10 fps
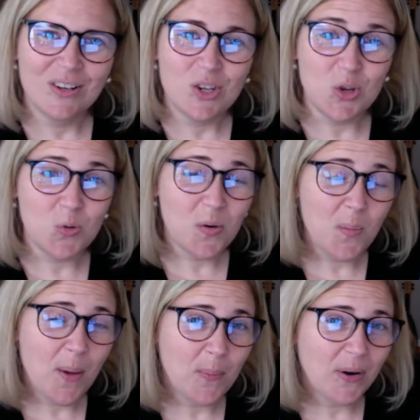Do you
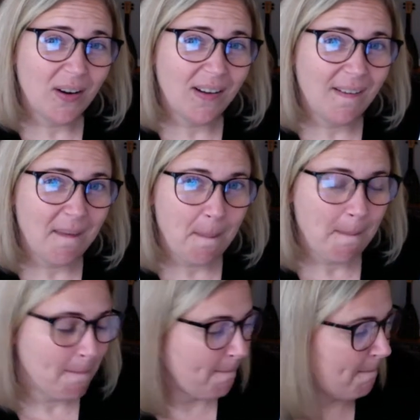remember?
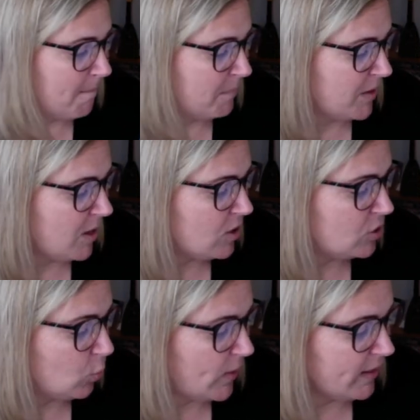
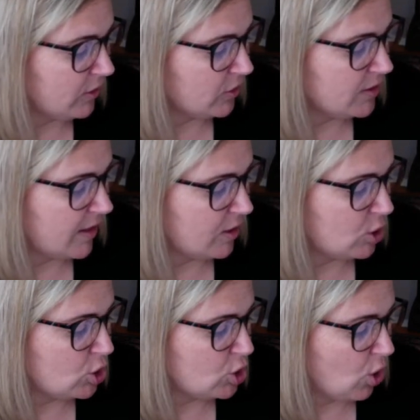So we learned that
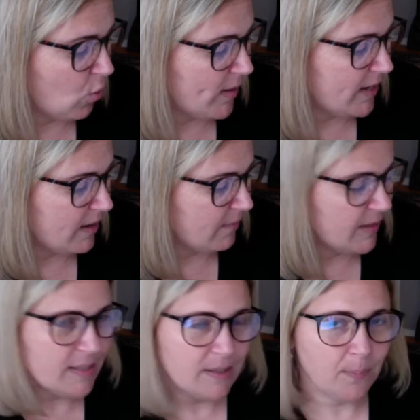a joey
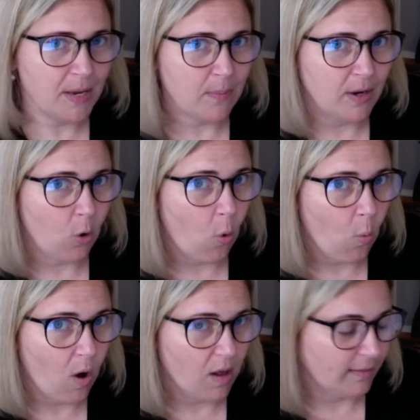is a baby
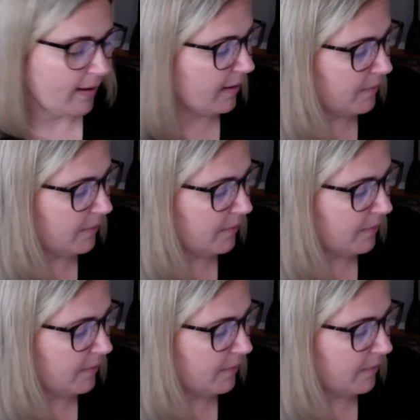koala,